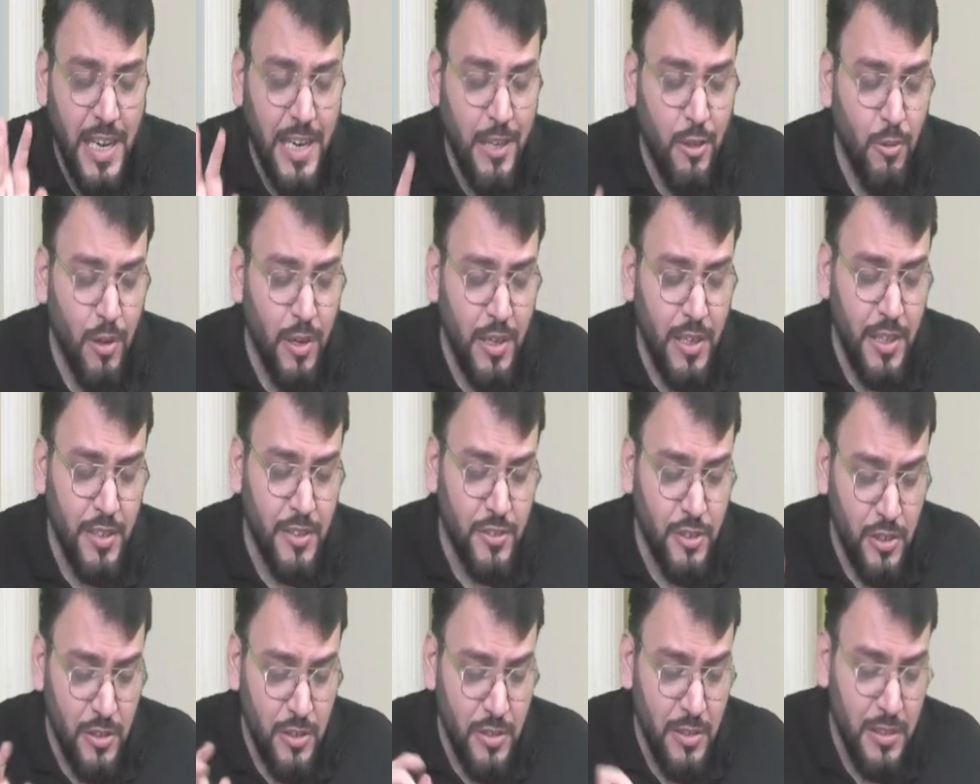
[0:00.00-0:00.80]
to
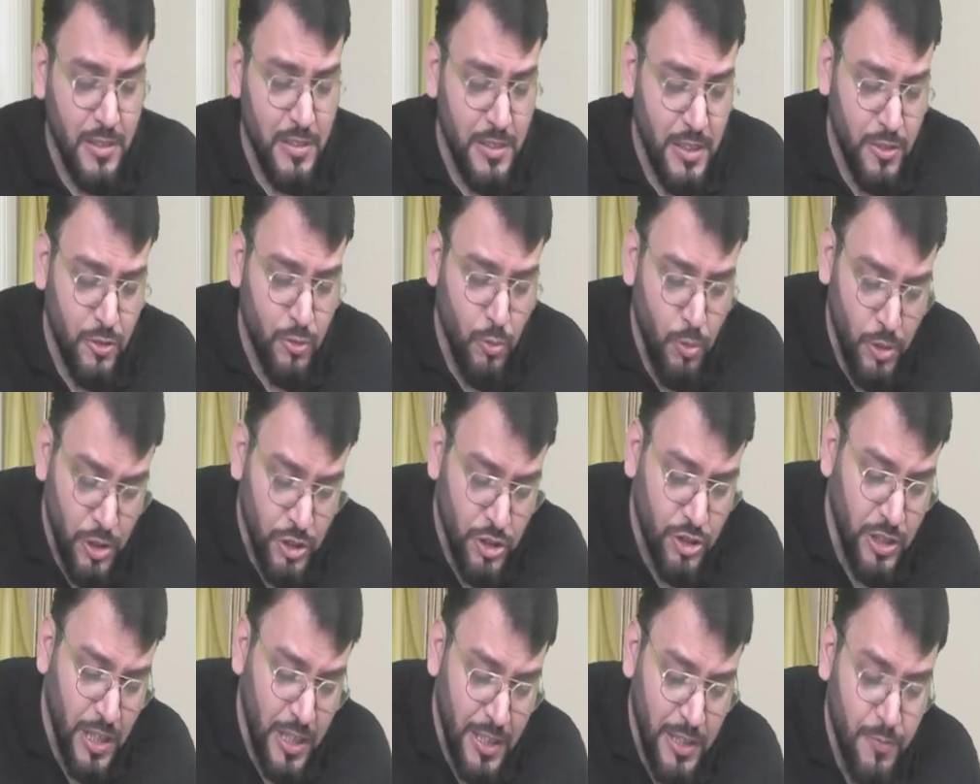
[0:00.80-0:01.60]
understand, this
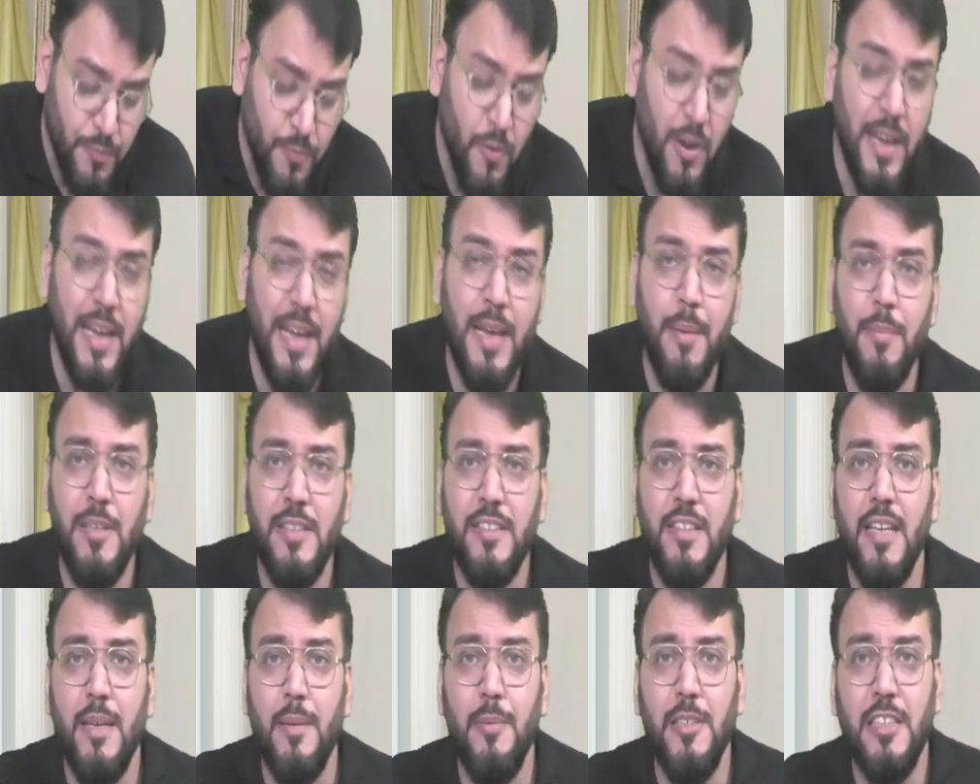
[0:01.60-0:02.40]
question is for
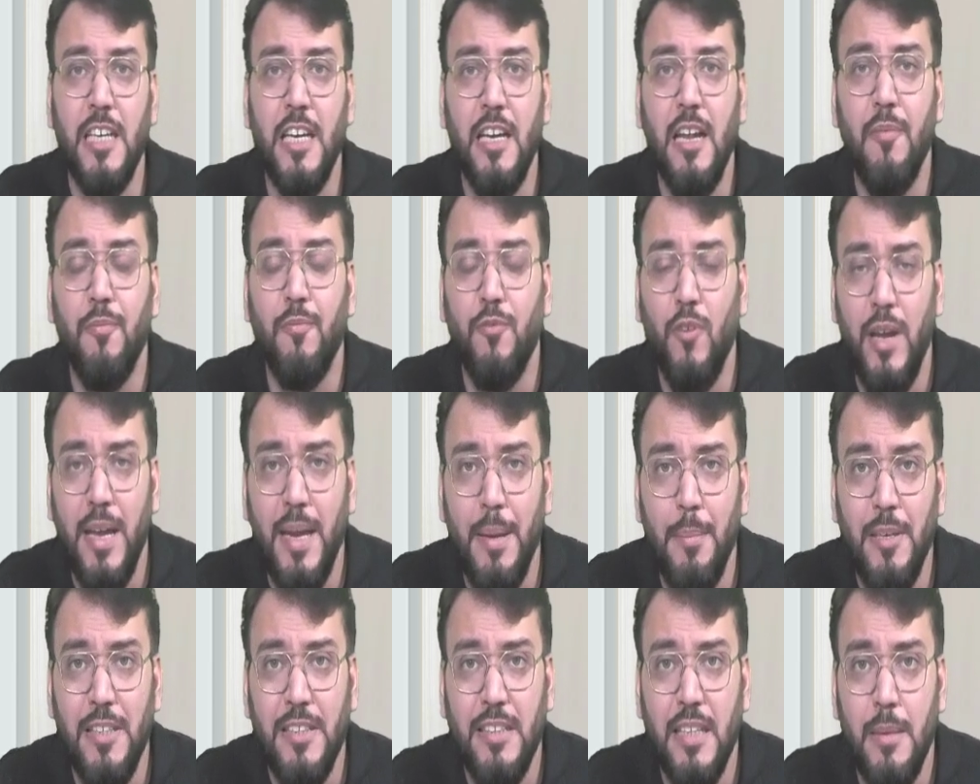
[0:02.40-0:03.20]
ABC Limited, and for
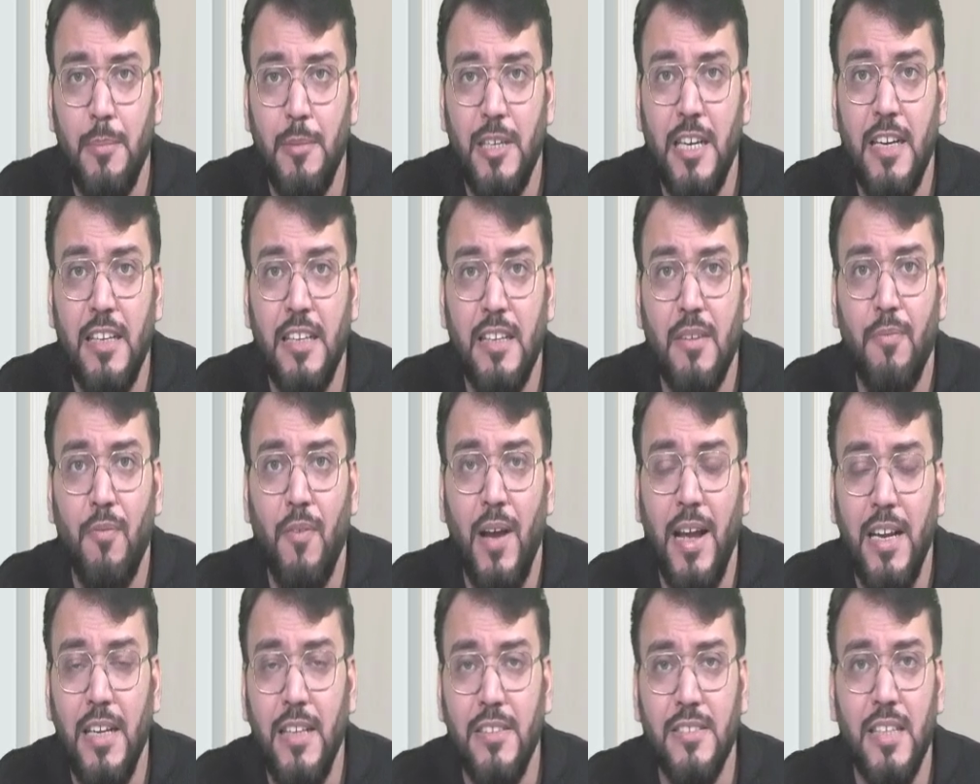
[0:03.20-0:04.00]
ABC Limited is a
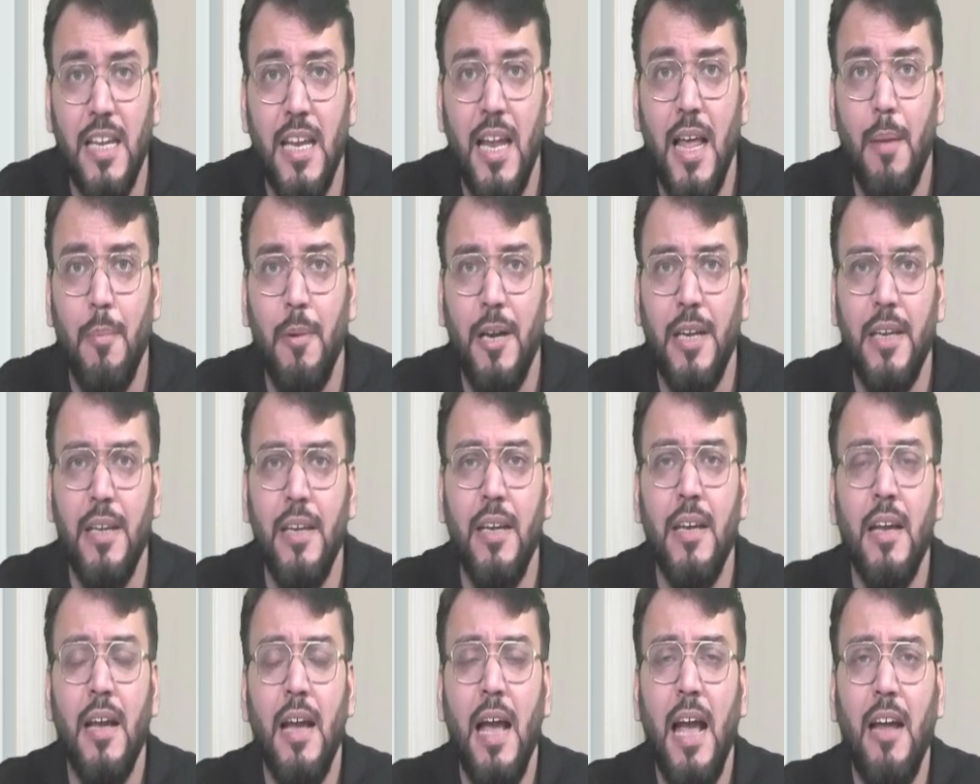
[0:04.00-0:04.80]
financial liability,
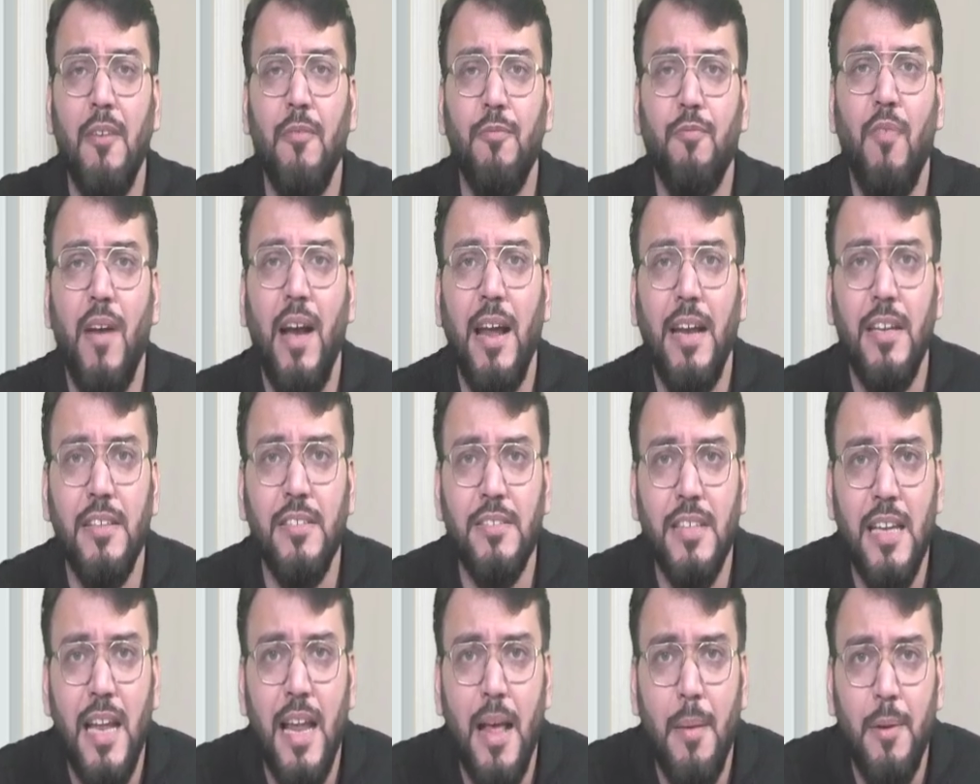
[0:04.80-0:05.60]
and
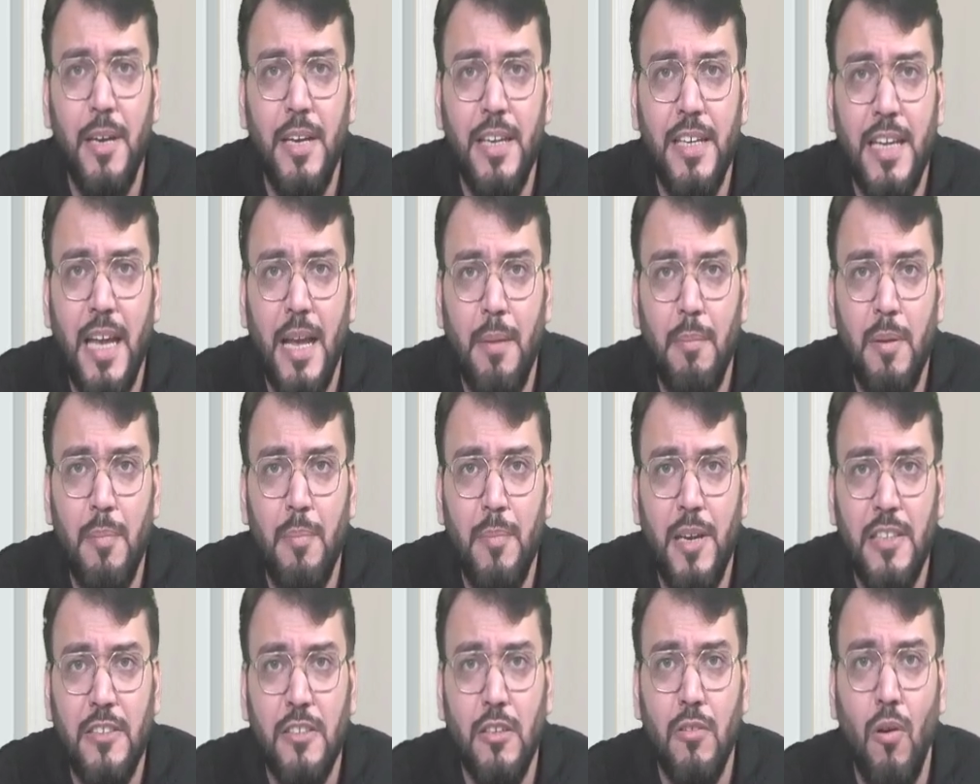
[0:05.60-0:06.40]
financial liability can be
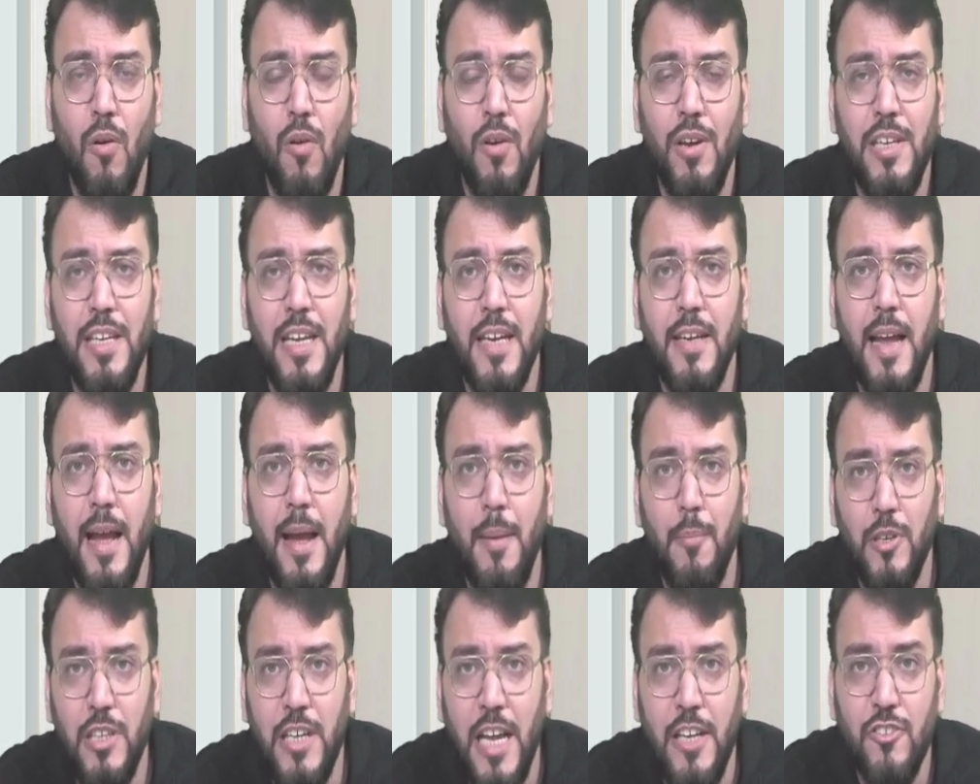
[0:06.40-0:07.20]
measured only at
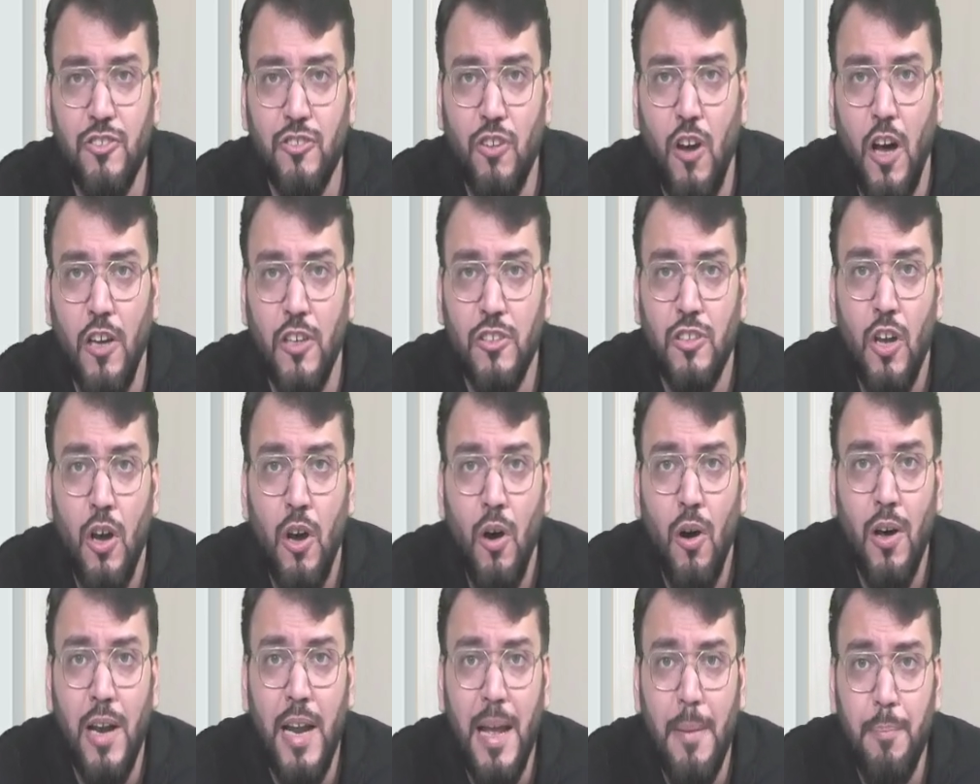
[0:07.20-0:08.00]
amortized cost
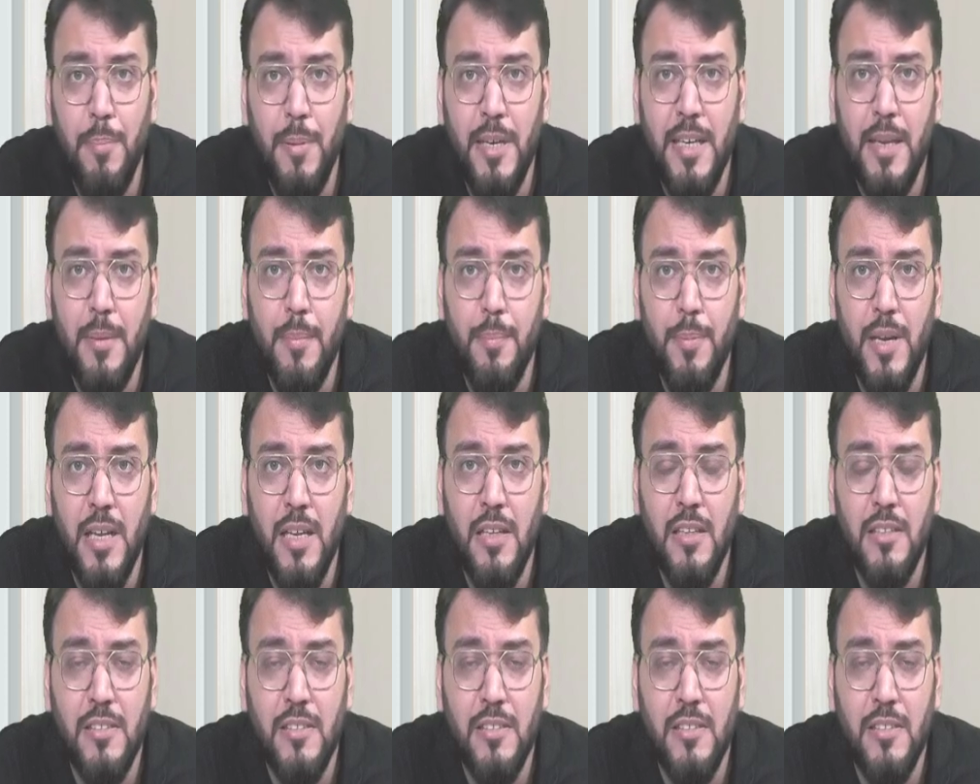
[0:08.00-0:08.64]
or FBTPL.